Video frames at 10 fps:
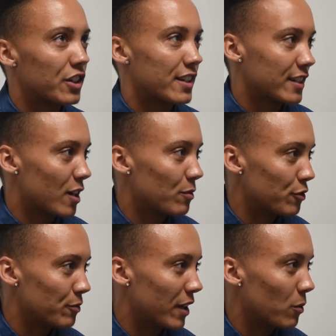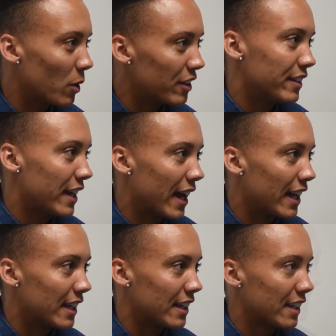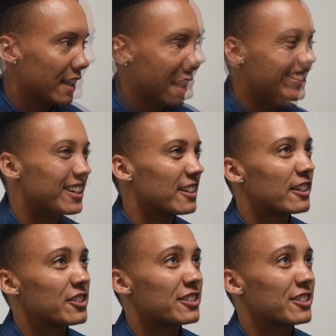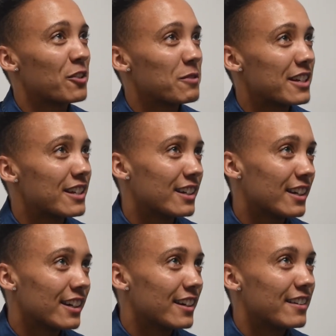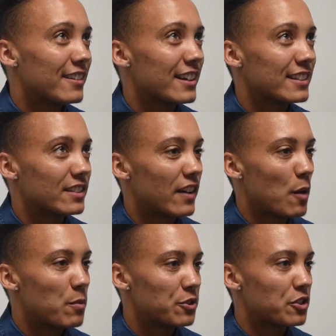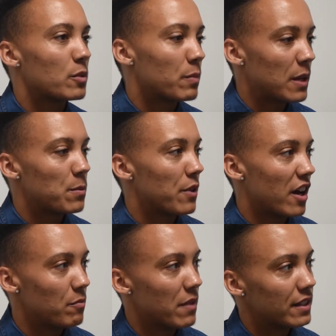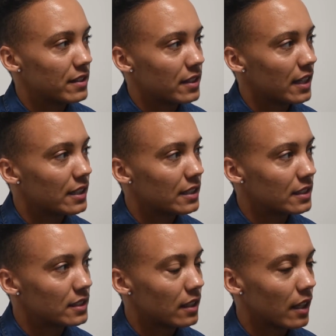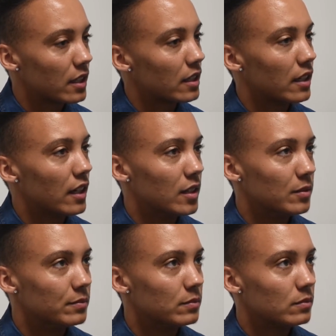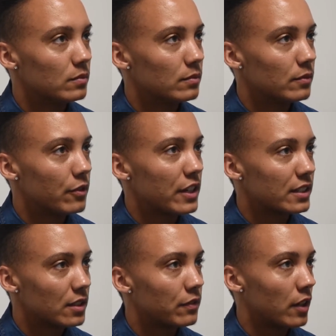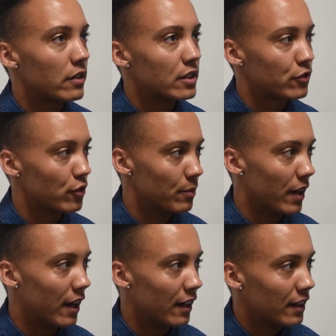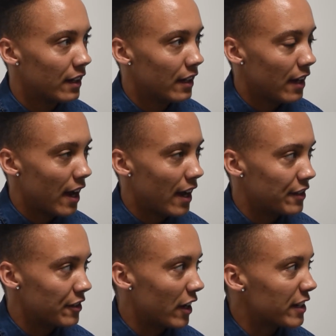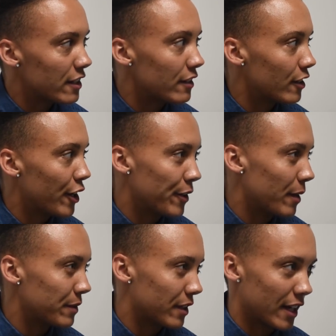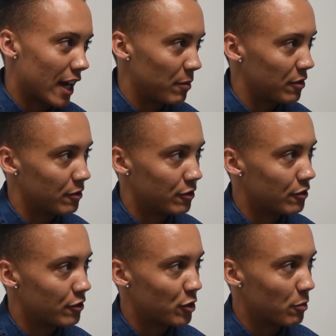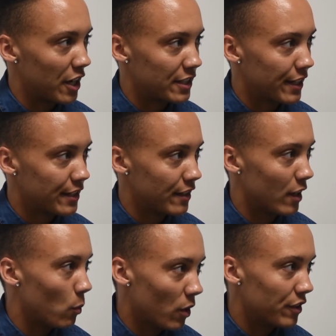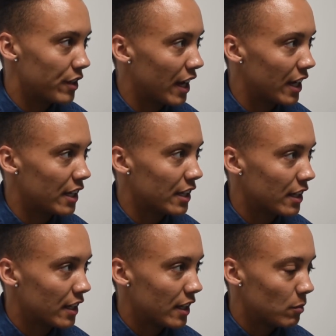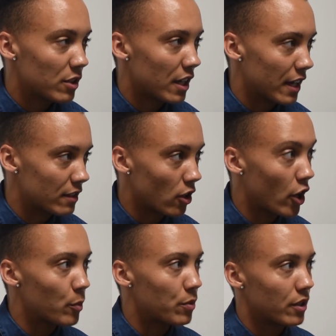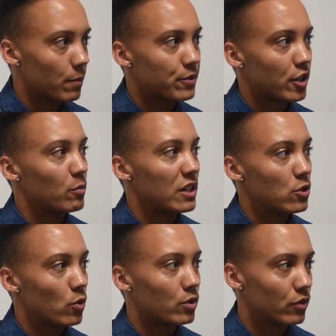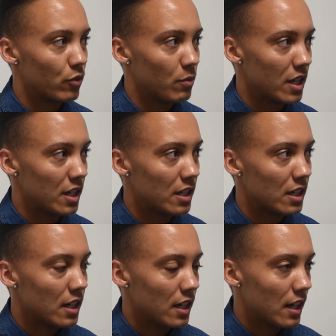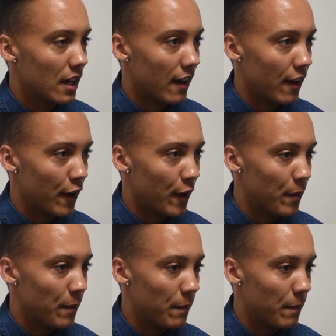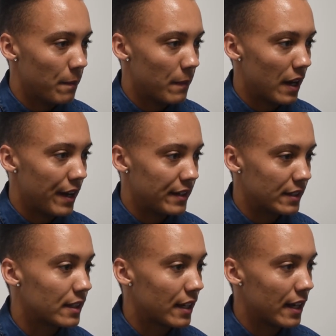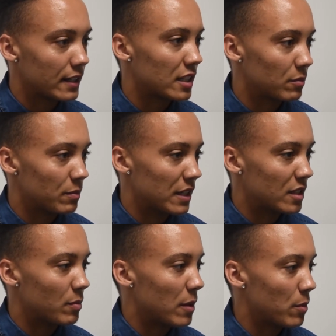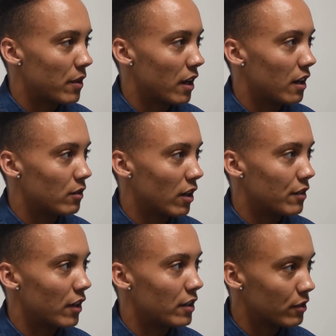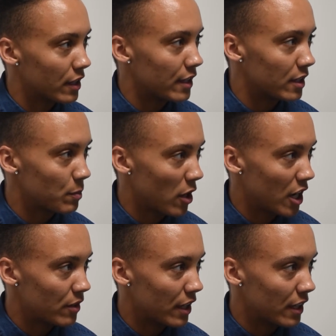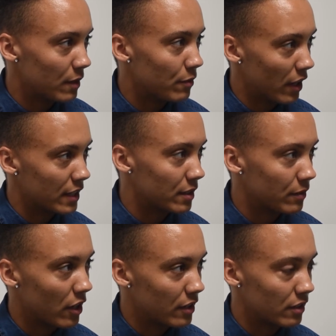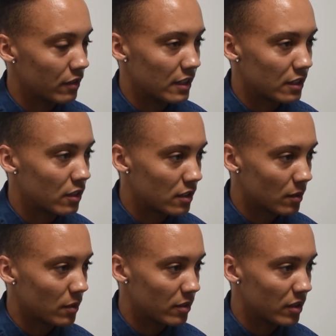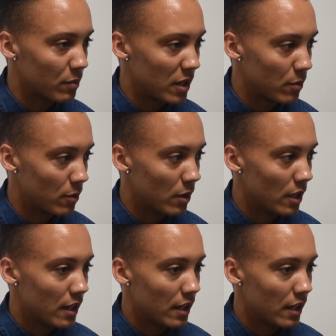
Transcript: has come from that one day, you know, like just so many things have happened, just the people that I've met since, like things have flourished from that, and I didn't know that was going to happen just by attending that one day, but yet it's opened up so many doors for me, and it's connected me to people that I find really inspiring and vice versa. And it's good sometimes if people